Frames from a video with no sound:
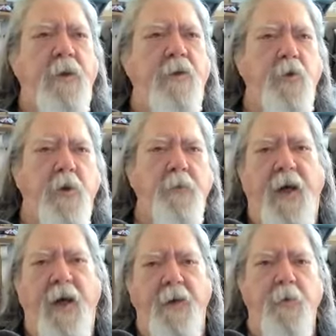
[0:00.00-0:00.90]
Good,
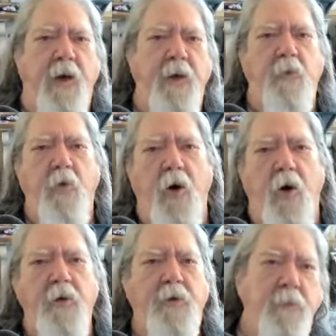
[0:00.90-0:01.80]
bad, right,
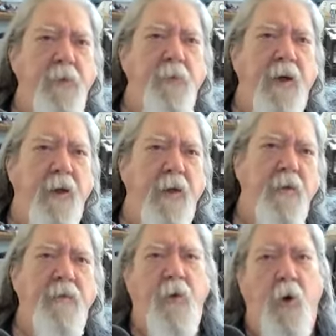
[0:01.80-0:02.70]
wrong, could be
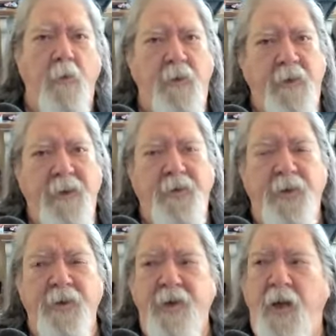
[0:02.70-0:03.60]
better, hope at least
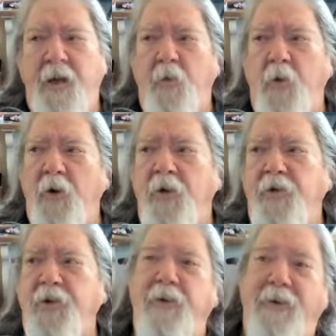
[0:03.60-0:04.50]
it's not
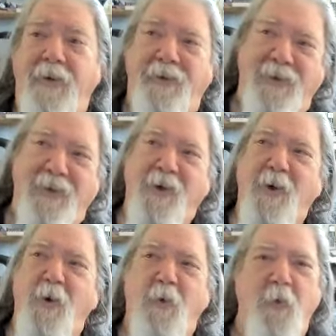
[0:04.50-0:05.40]
worse,
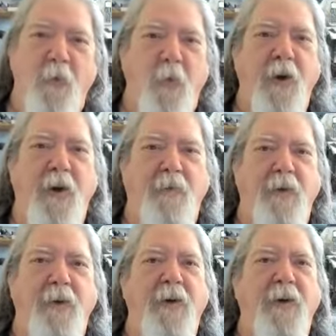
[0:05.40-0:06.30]

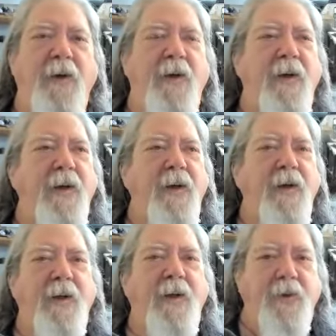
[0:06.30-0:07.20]
whatever.
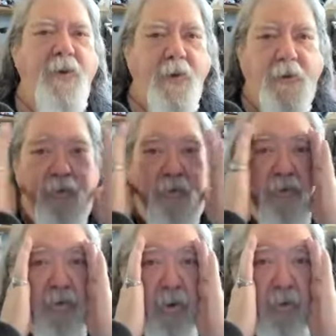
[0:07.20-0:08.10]
It's just
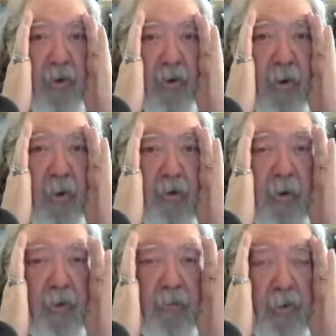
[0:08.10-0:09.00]
such a
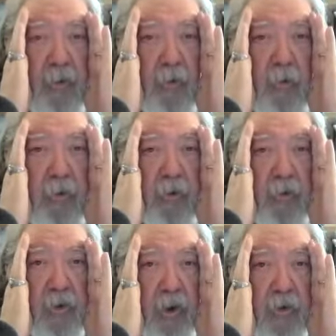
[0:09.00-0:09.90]
limiting view. When you
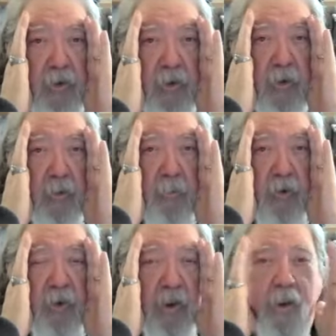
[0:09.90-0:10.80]
judge, you're
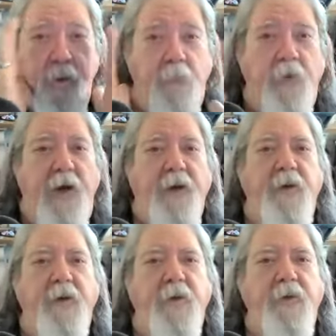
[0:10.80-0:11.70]
putting on the
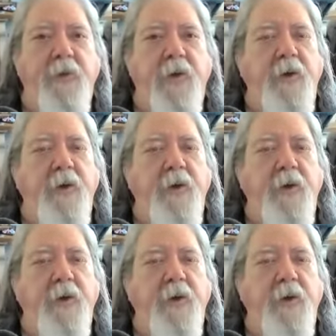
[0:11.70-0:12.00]
blinders,